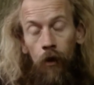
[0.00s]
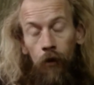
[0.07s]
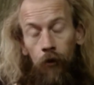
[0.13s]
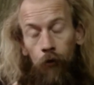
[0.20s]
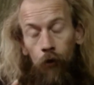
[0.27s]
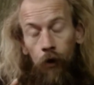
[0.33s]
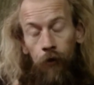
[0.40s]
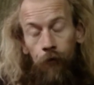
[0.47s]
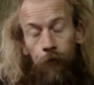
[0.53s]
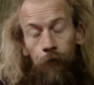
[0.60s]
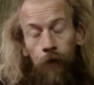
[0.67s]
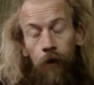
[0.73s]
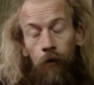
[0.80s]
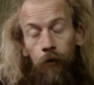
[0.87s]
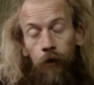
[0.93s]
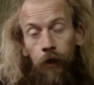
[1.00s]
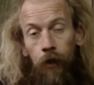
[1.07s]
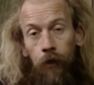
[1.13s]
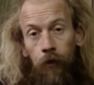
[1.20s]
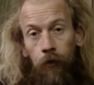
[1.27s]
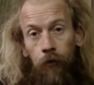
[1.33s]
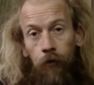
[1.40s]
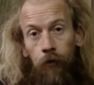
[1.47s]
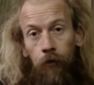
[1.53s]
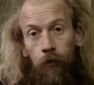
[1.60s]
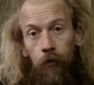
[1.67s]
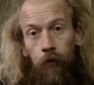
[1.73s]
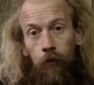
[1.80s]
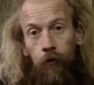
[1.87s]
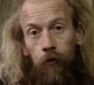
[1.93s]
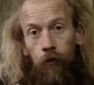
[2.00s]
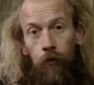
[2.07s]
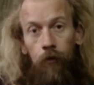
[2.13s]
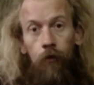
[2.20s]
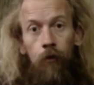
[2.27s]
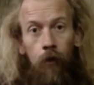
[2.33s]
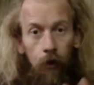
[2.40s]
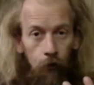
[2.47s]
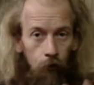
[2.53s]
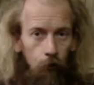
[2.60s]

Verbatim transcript: so I'd felt these, this